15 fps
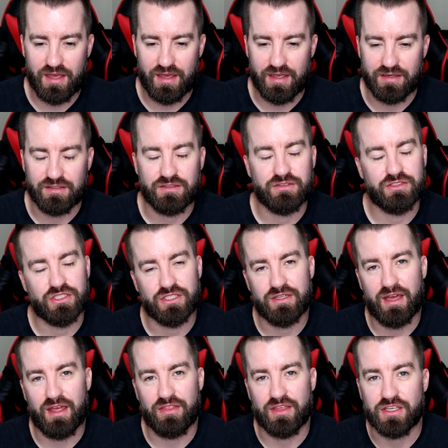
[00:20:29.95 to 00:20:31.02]
I could
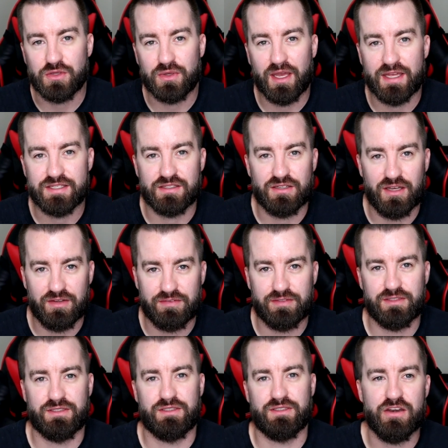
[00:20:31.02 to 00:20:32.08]
not thank you guys enough.